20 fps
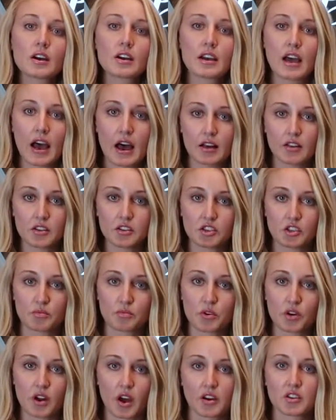collagen
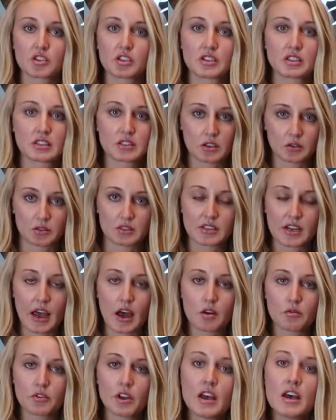production slows
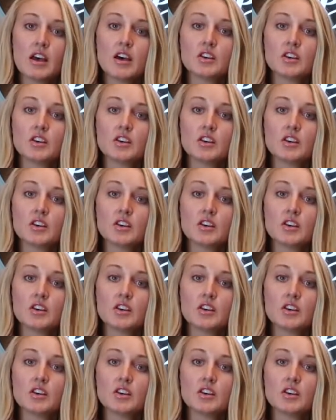down.